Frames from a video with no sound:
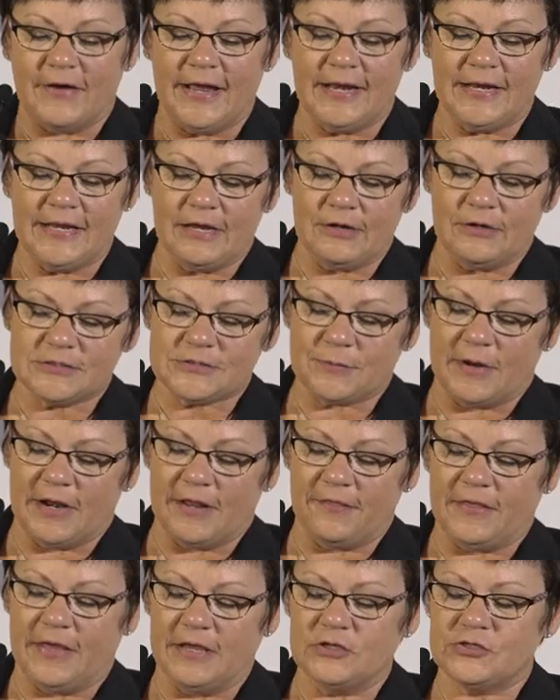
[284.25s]
Finally, I just
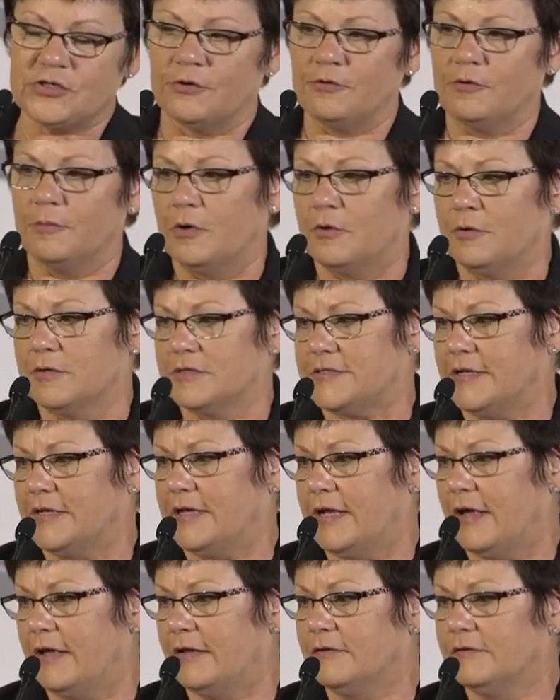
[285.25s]
want to thank General Motors
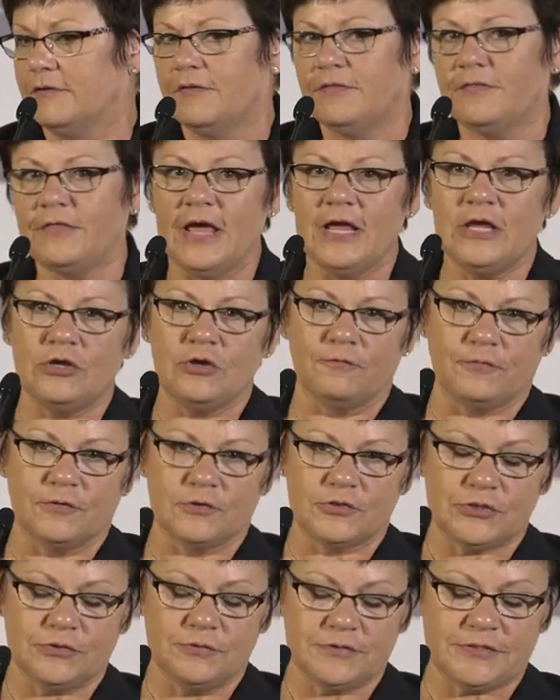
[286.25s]
again. Thank you for
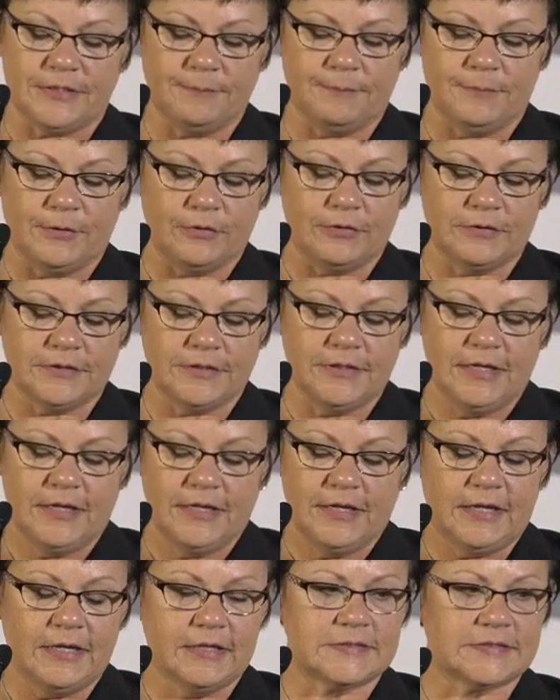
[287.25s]
choosing Burton.
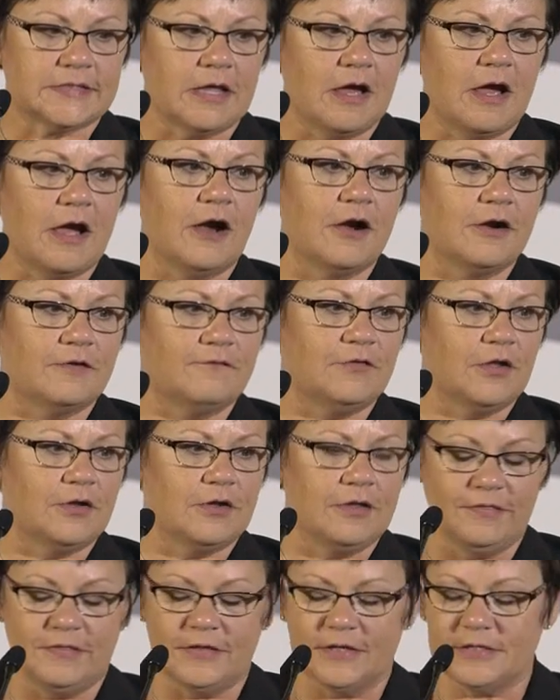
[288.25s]
It's the heart of
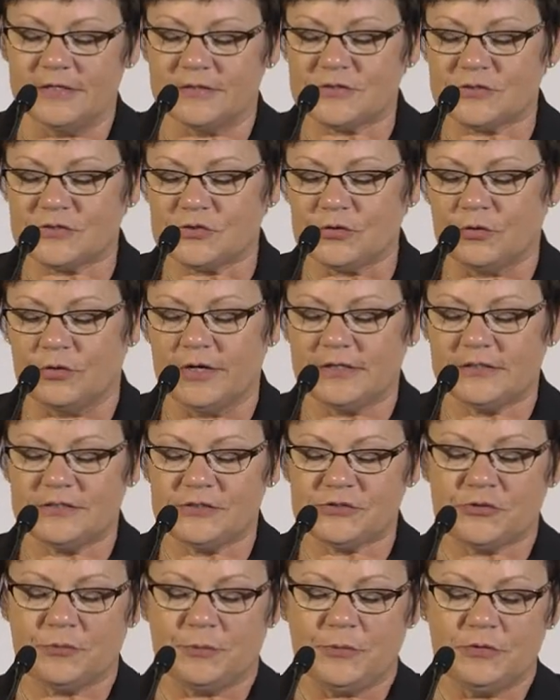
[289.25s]
the historic
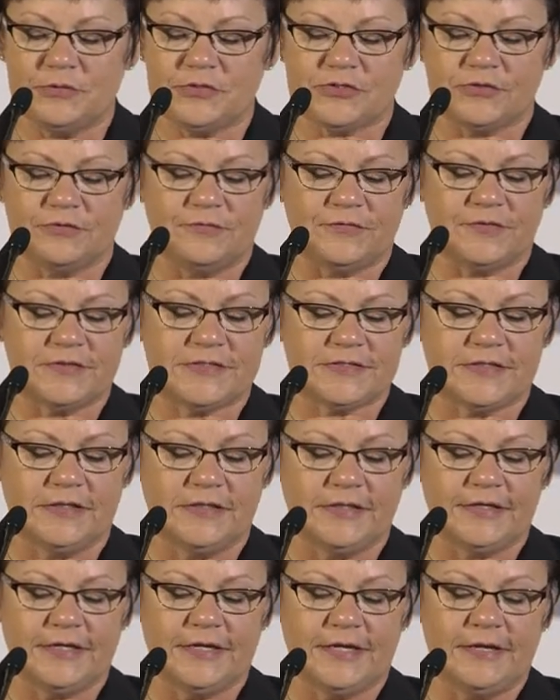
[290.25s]
distribution
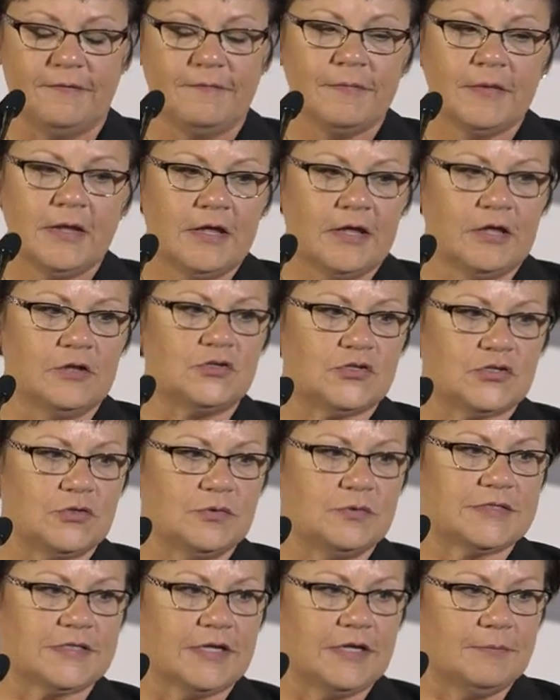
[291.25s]
facility, and
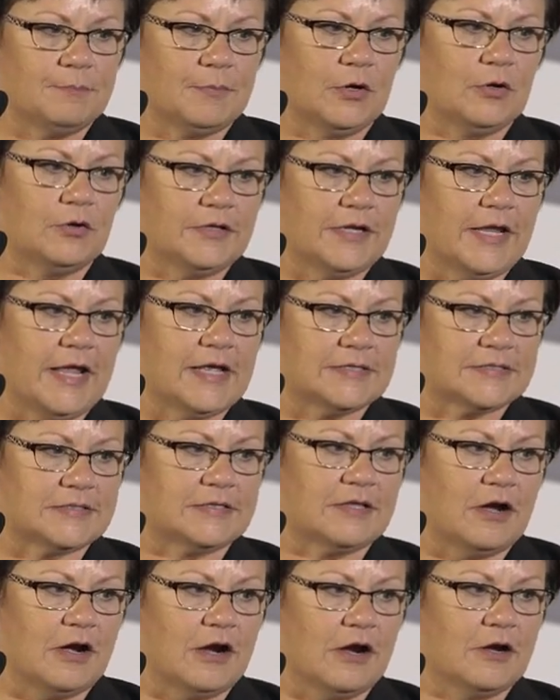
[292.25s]
choosing Burton as
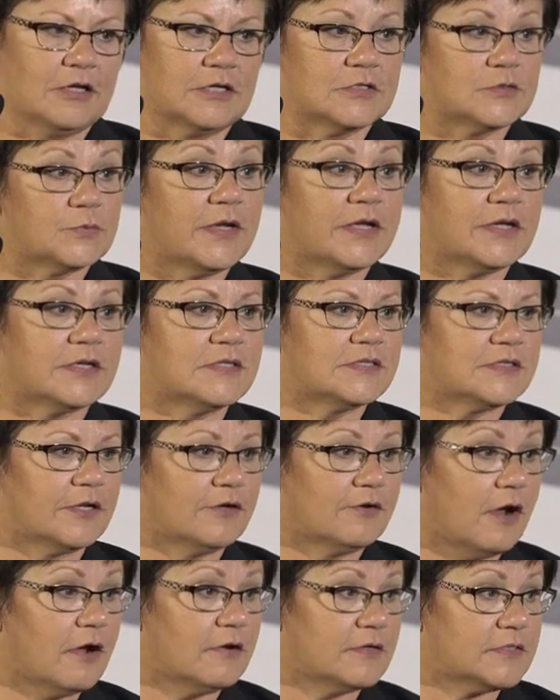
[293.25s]
the heart, because we
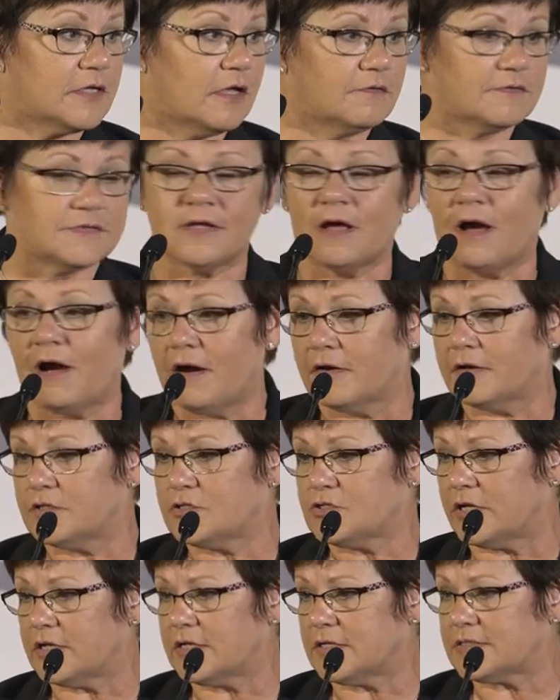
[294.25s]
consider ourselves the heart
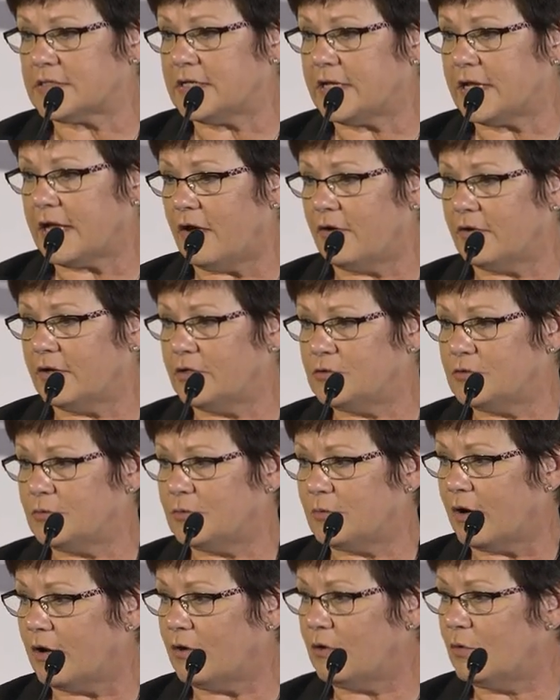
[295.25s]
of Genesee County
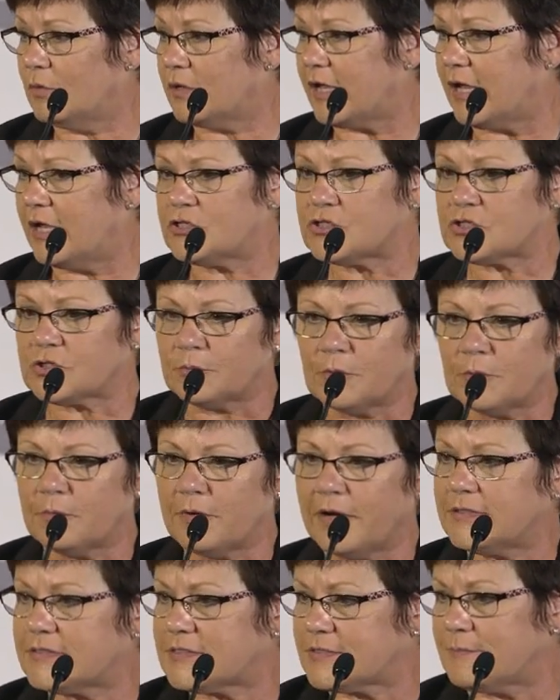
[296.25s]
due to our location. We're
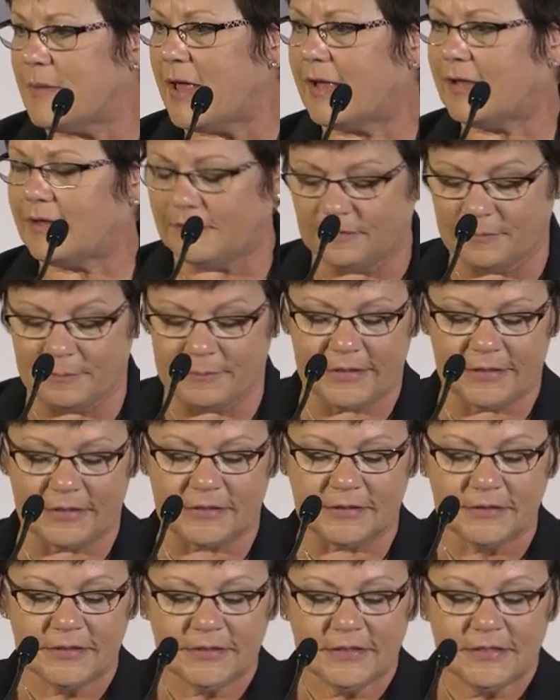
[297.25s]
right smack in the
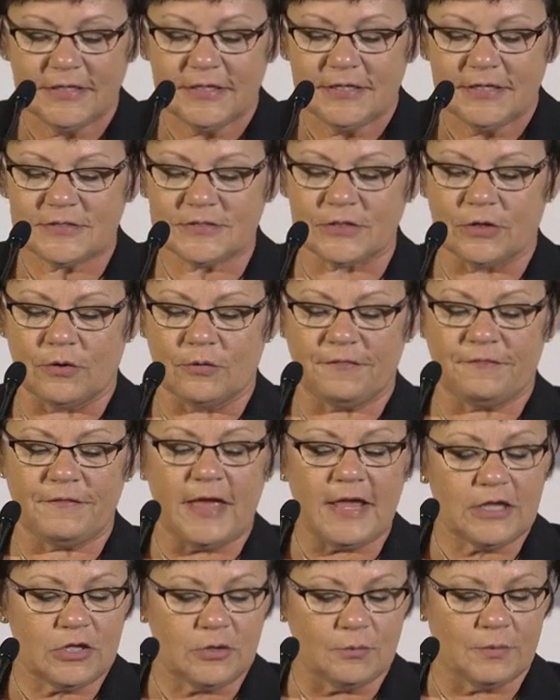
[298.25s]
middle. So
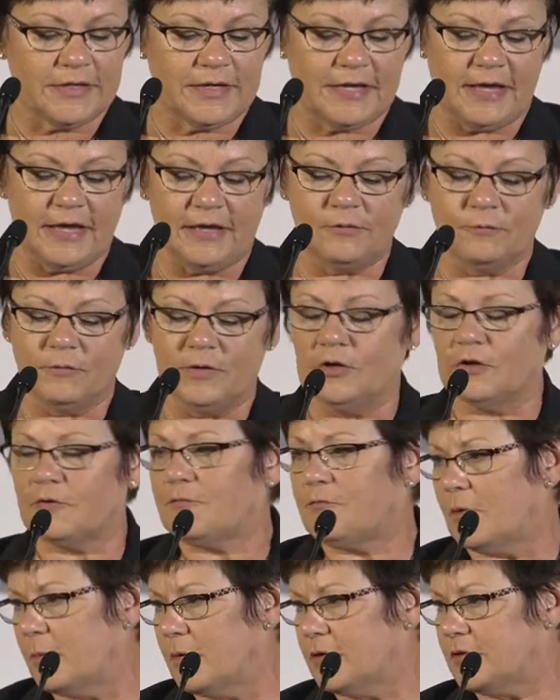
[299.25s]
thank you again. We look
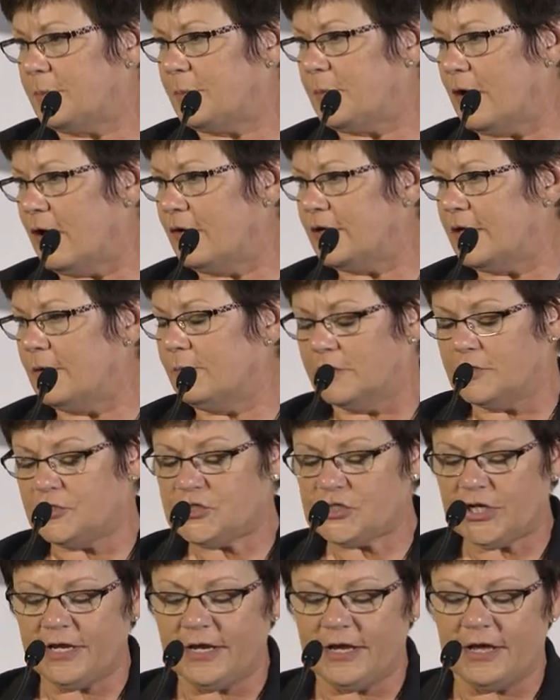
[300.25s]
forward to partnering with
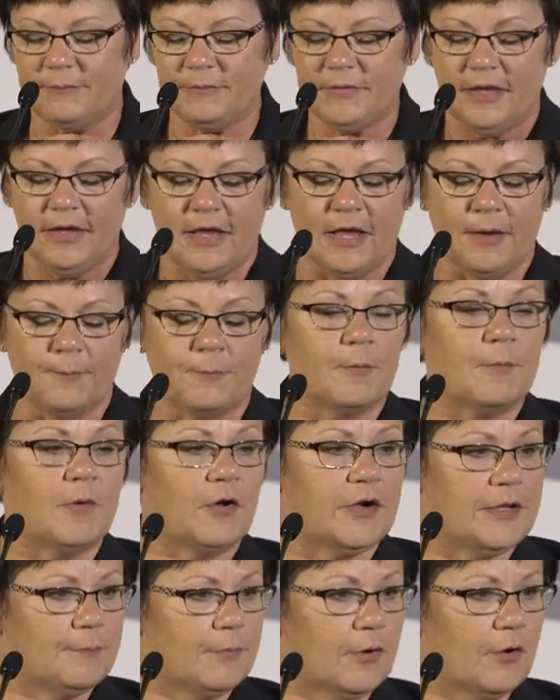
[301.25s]
GM and
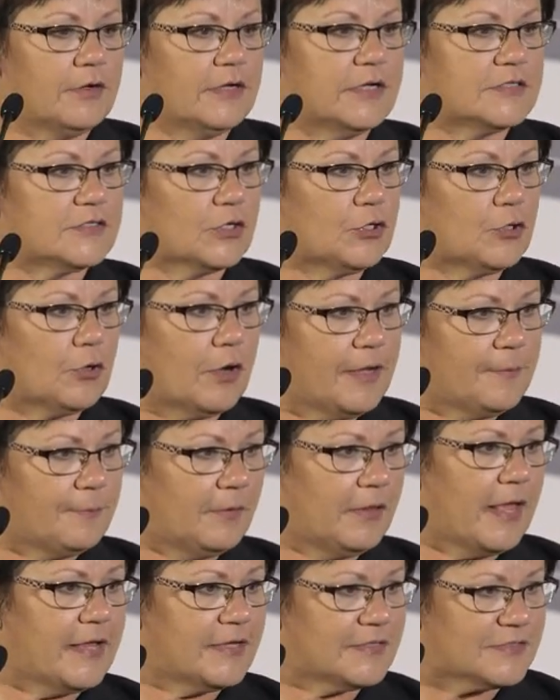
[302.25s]
promoting Burton as a great
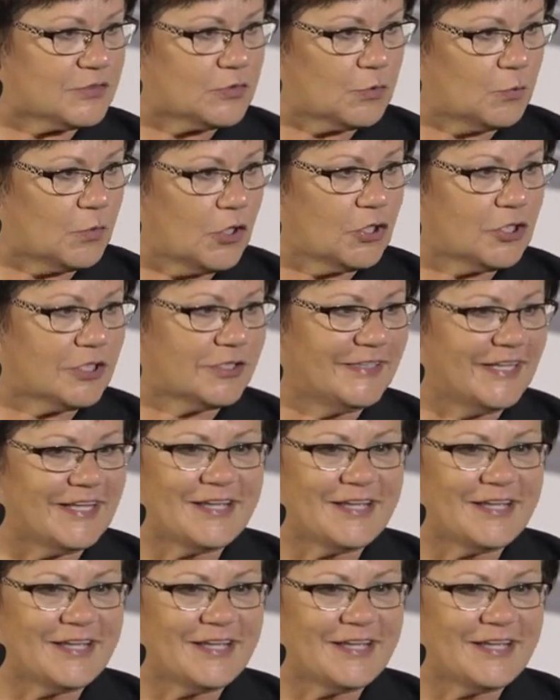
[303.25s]
place to work,